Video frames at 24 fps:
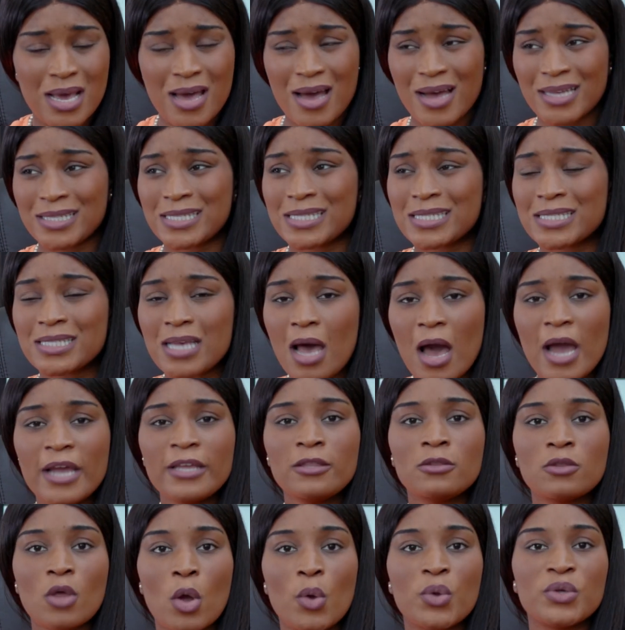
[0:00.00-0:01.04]

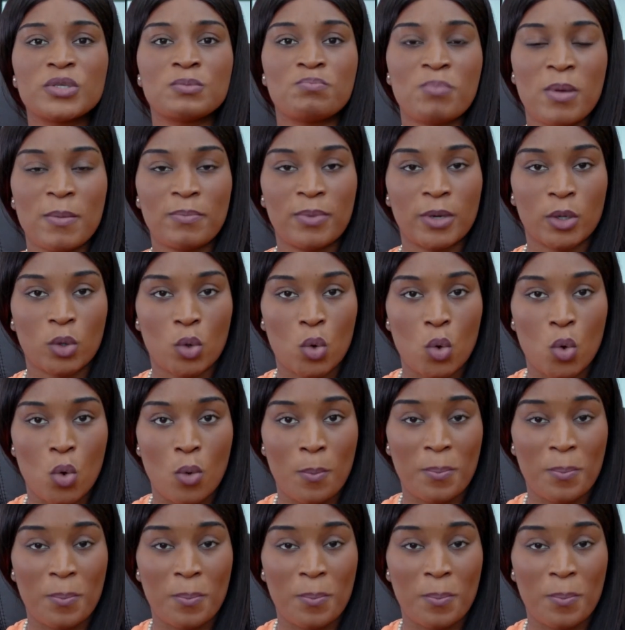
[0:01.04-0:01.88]
Aside those biblical